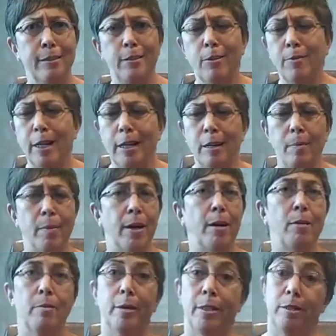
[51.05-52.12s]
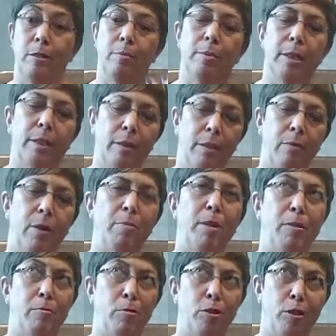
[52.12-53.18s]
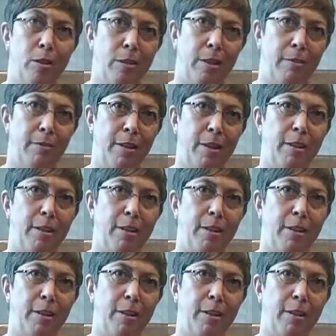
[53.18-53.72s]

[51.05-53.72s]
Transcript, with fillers: you end up, I don't know about you, but, you know, I make versions of it,